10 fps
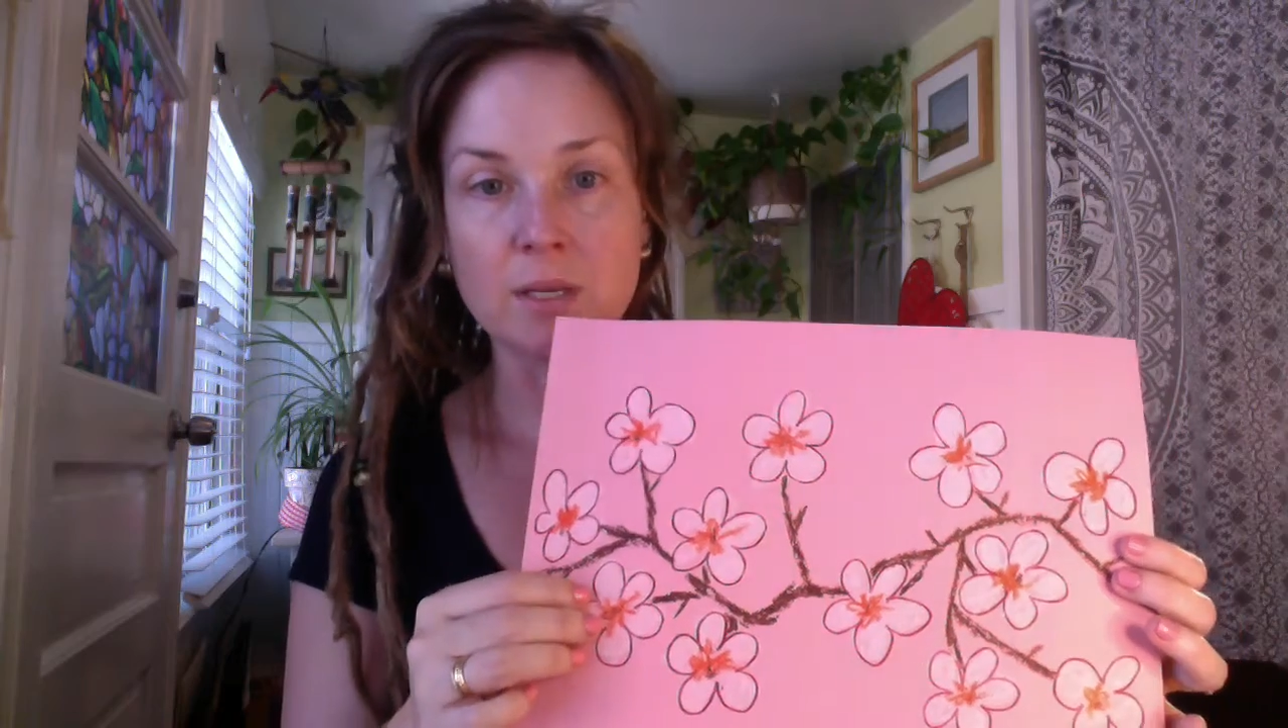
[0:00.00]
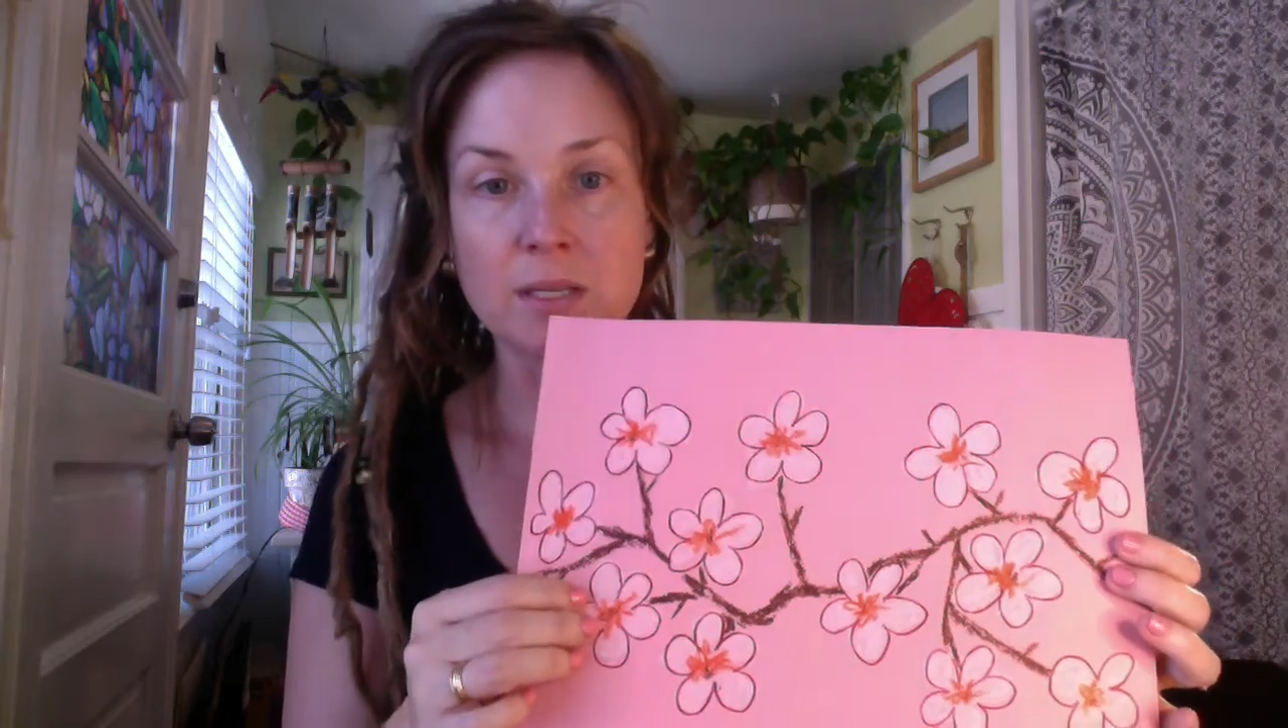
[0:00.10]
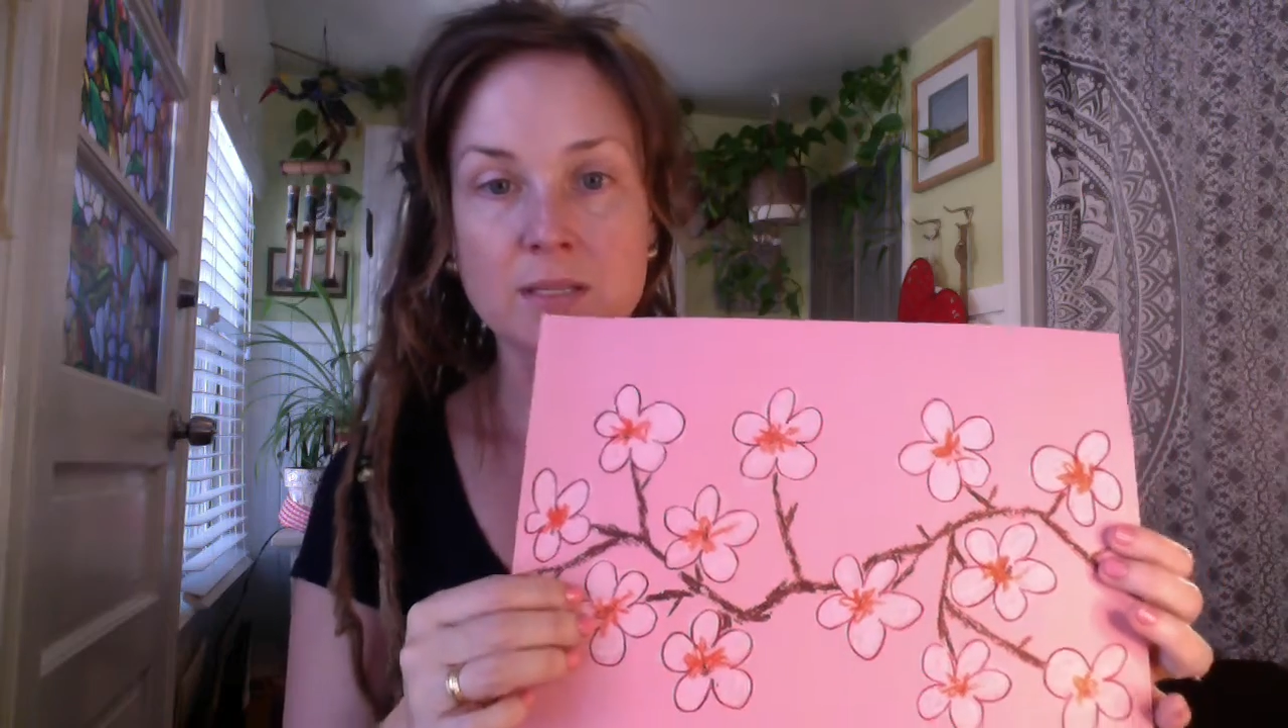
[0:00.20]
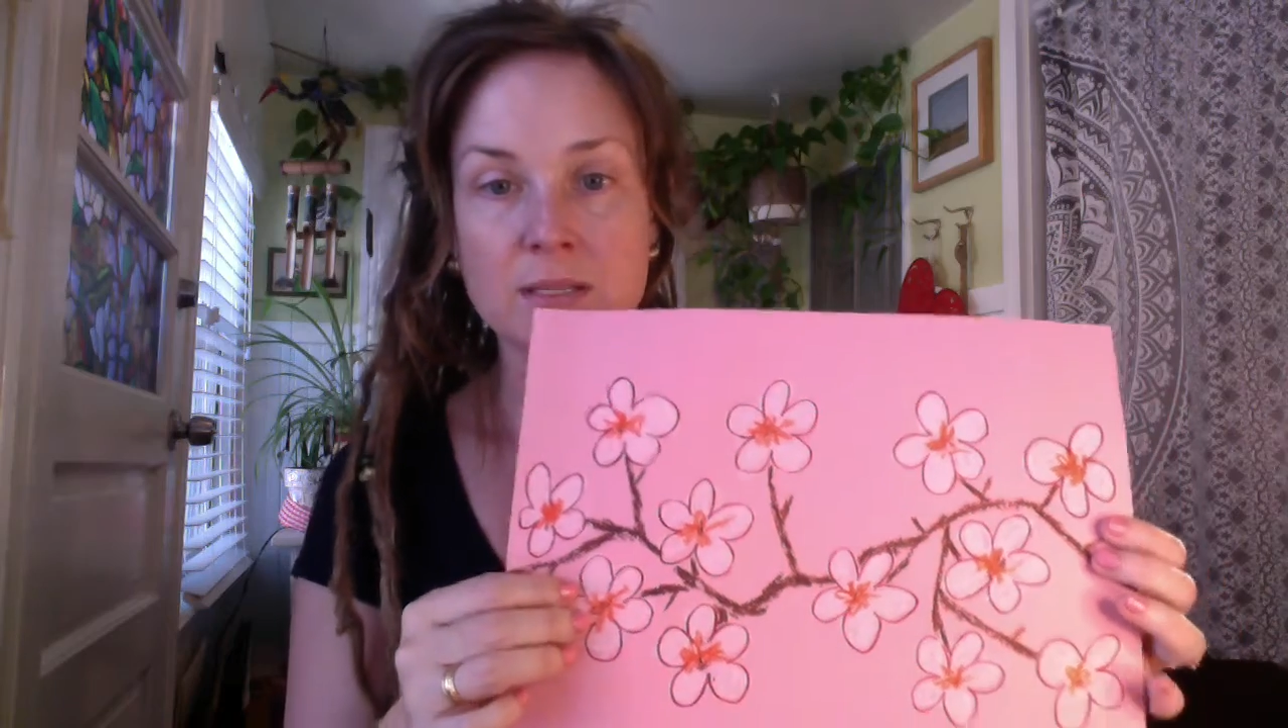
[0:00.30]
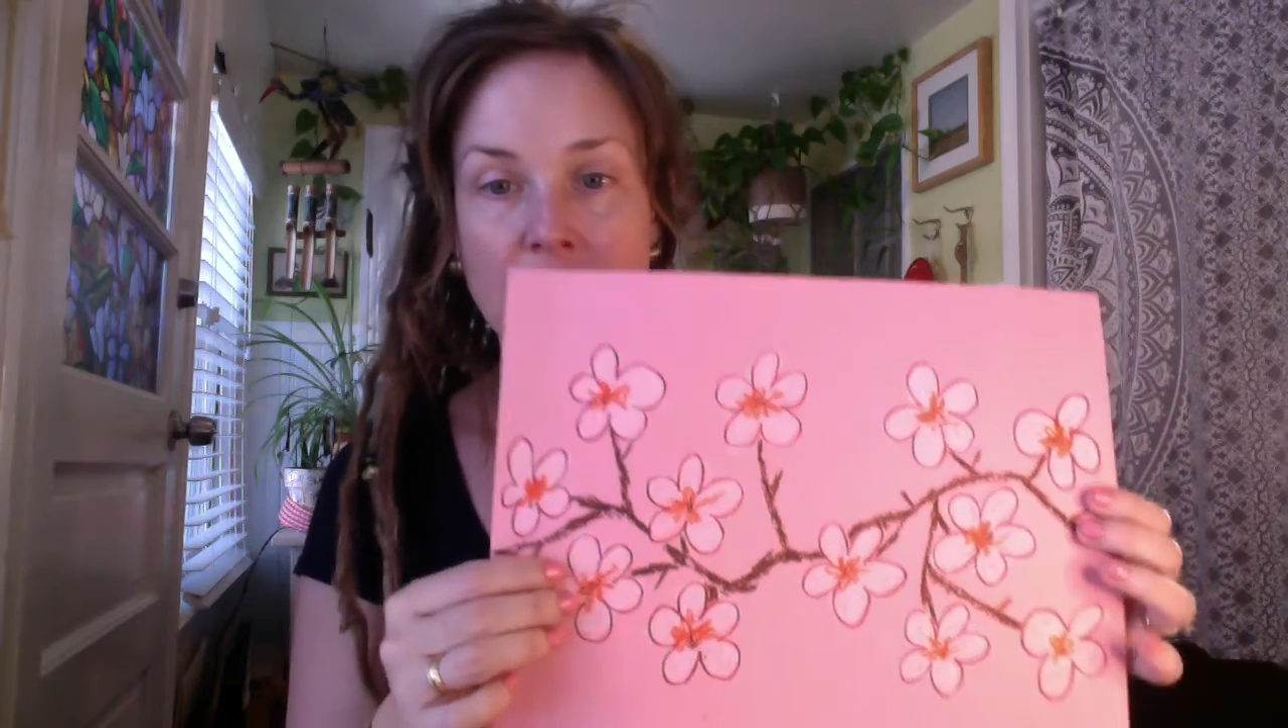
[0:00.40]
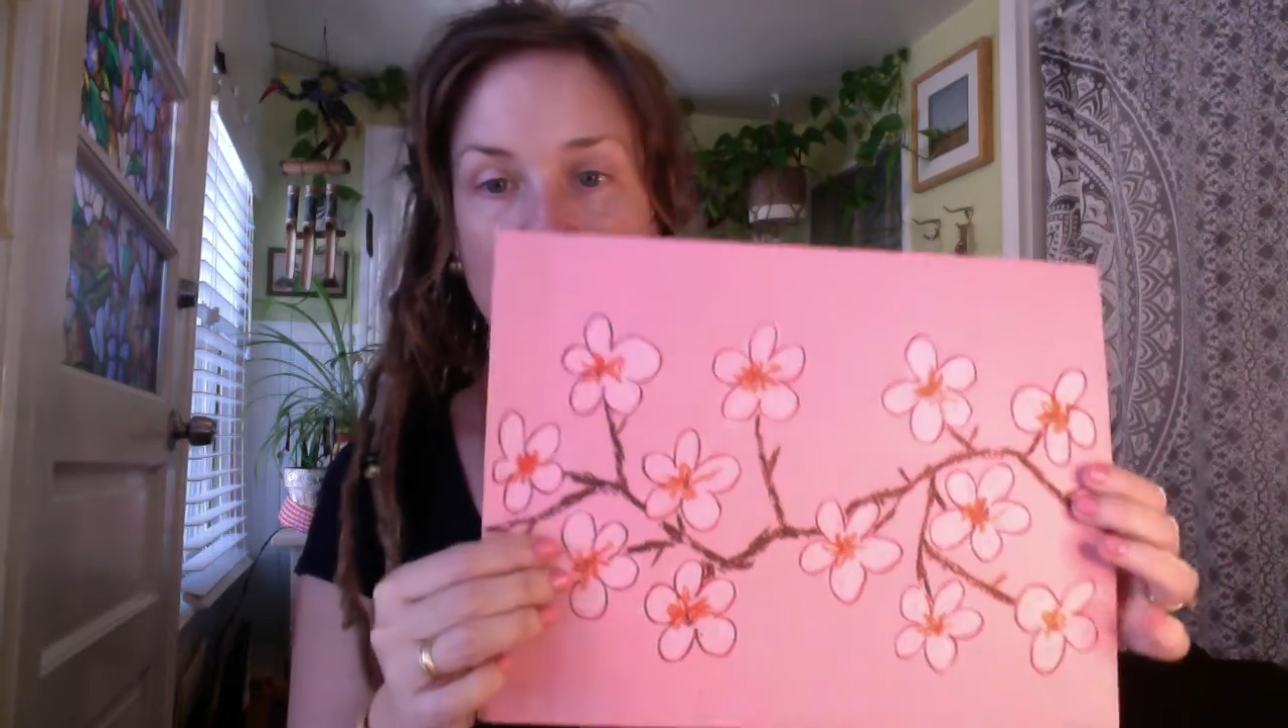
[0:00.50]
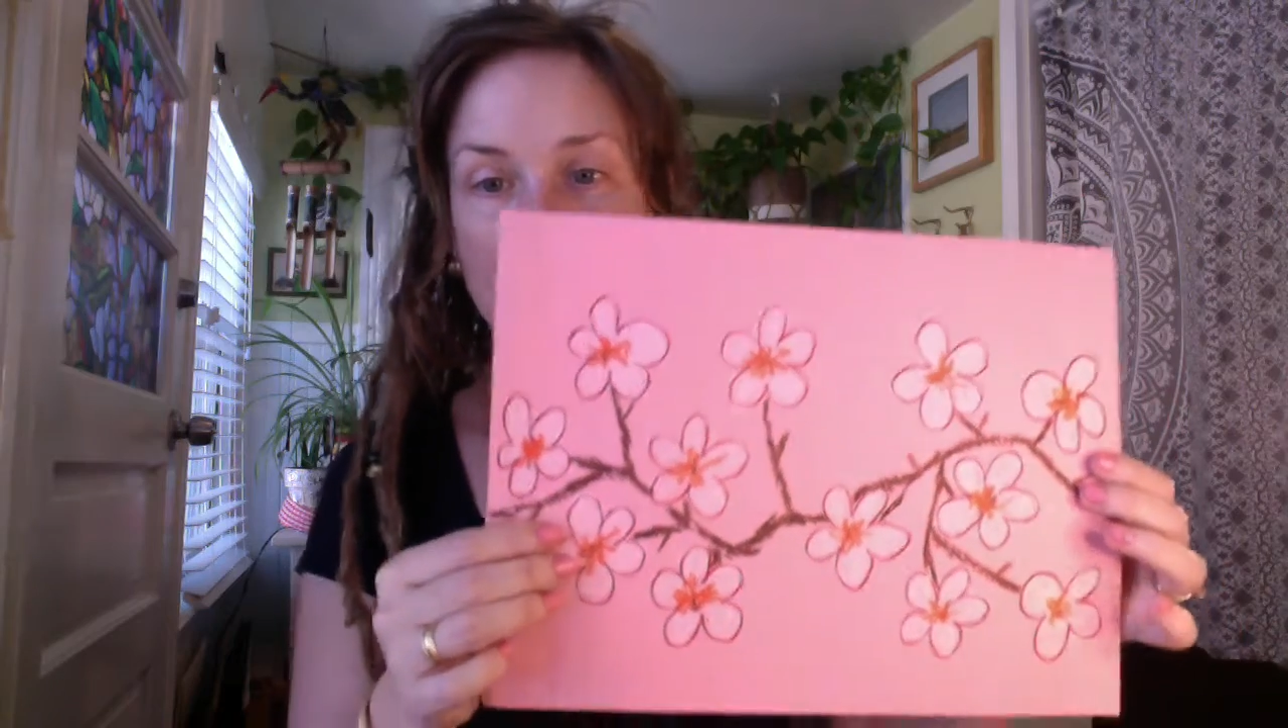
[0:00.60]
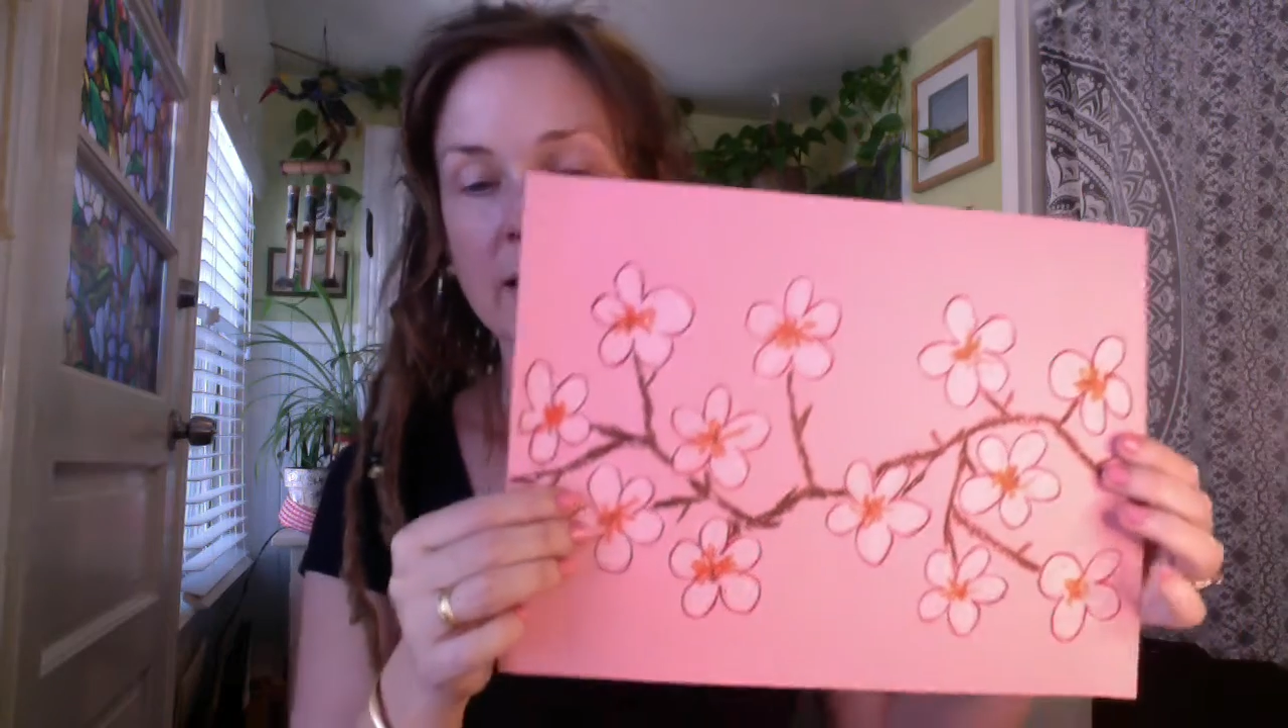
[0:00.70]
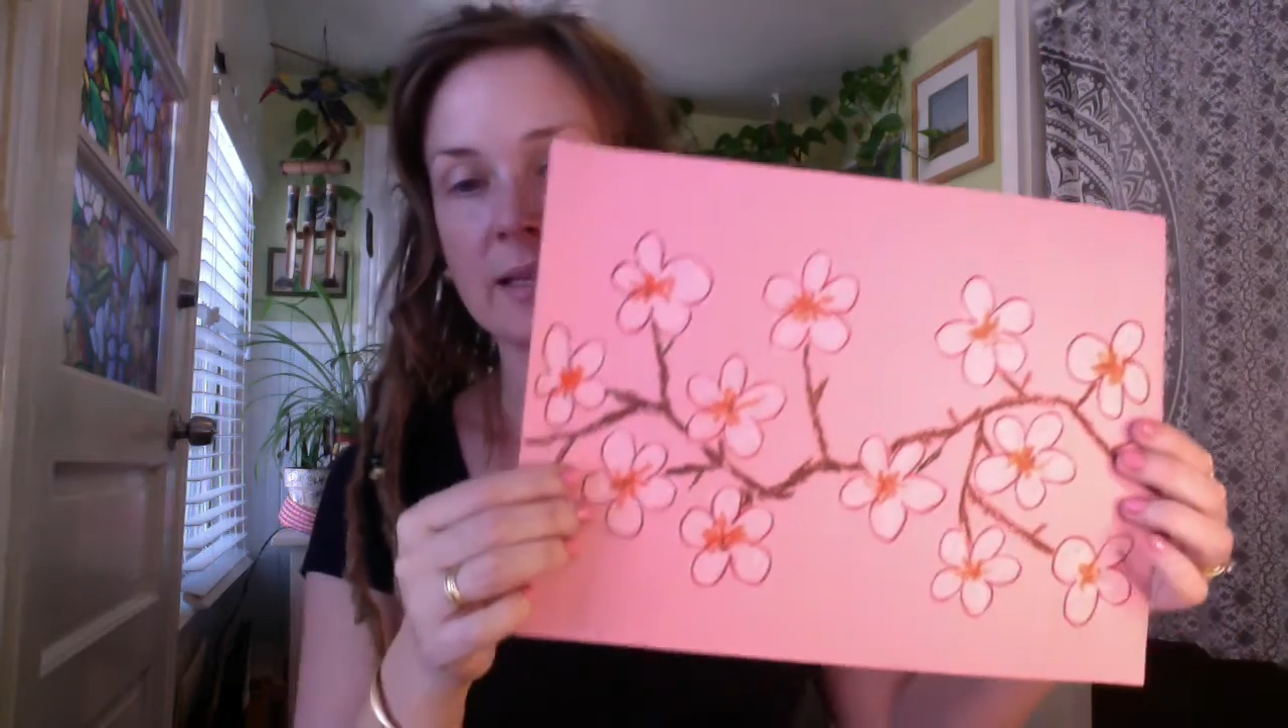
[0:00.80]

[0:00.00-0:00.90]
inside.